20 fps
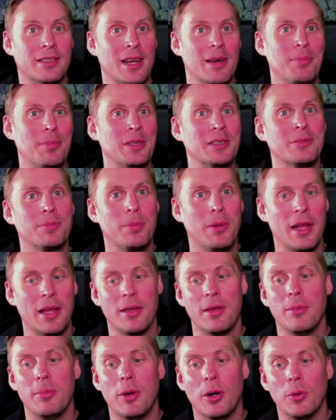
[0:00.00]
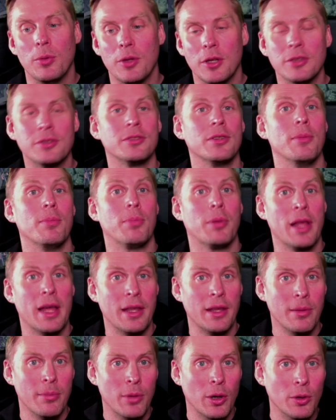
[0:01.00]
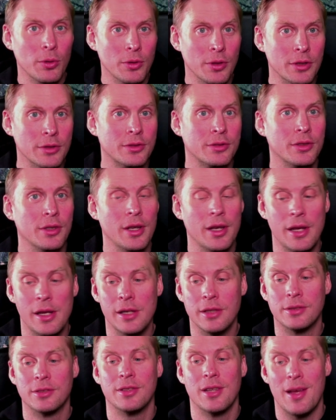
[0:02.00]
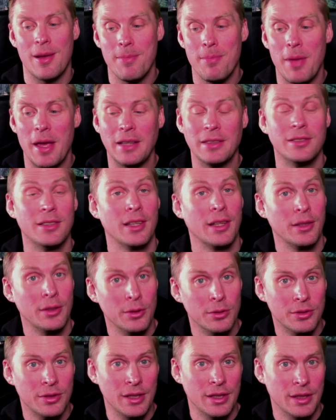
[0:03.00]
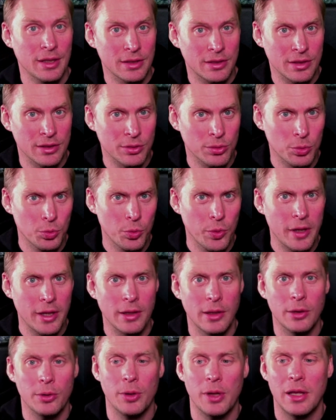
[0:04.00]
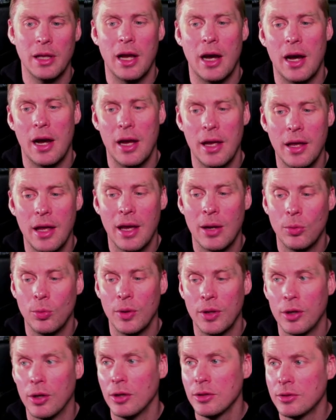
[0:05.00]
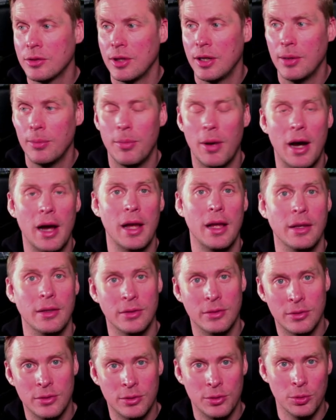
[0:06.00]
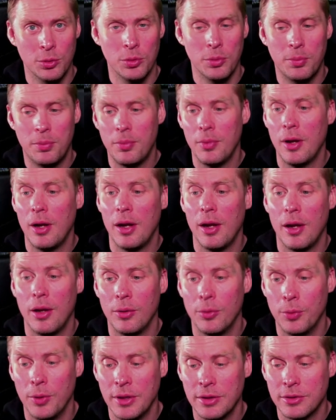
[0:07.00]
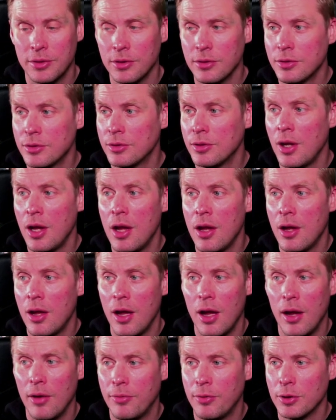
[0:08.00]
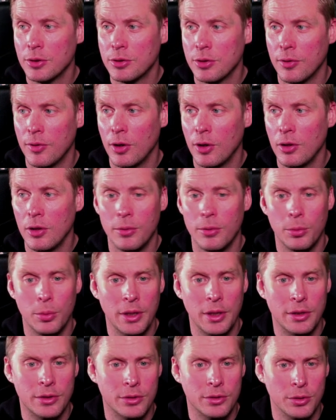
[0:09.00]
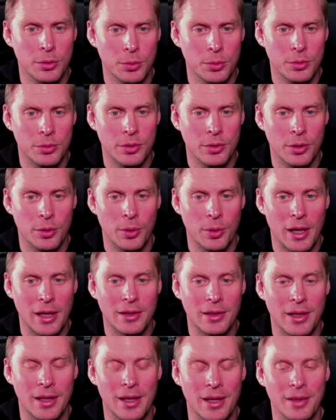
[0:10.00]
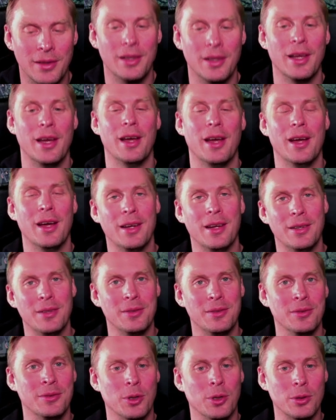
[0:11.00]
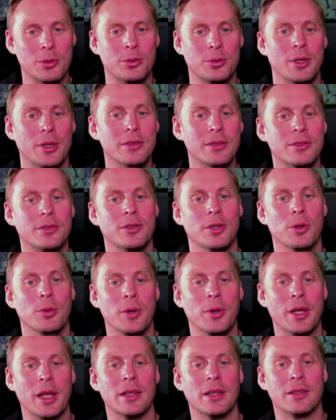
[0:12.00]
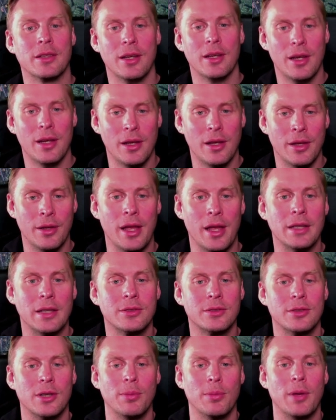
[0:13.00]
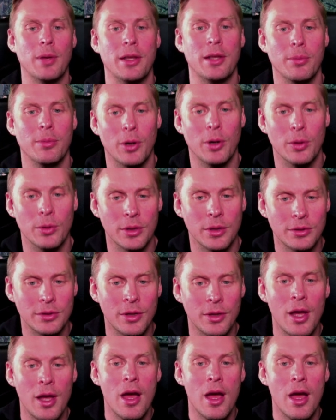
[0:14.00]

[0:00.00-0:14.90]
up is planning bonus. Planning bonus is amazing, and you see this is really high, and we got there by two reasons. First of all, we choose right in the doctrine, so we get an extra planning bonus